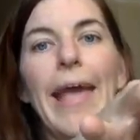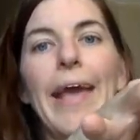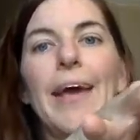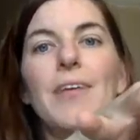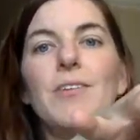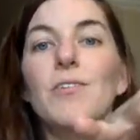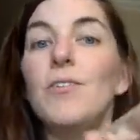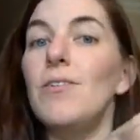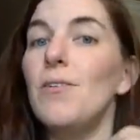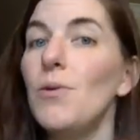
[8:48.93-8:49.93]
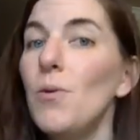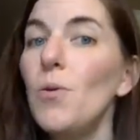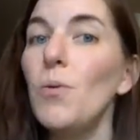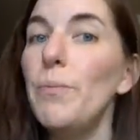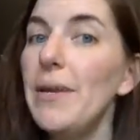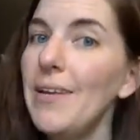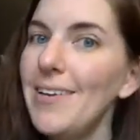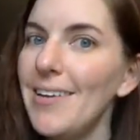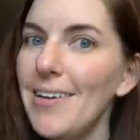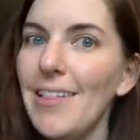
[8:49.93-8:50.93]
and no
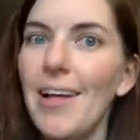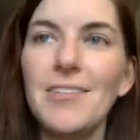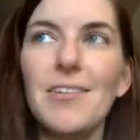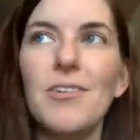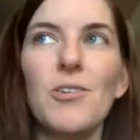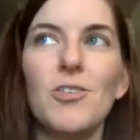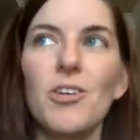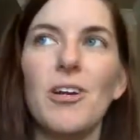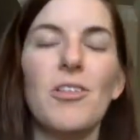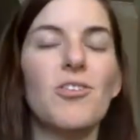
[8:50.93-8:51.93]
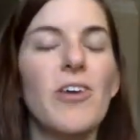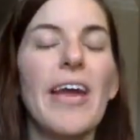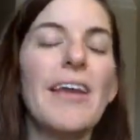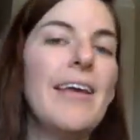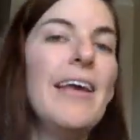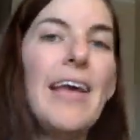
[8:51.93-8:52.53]
pinky. That's a little trick of the trade.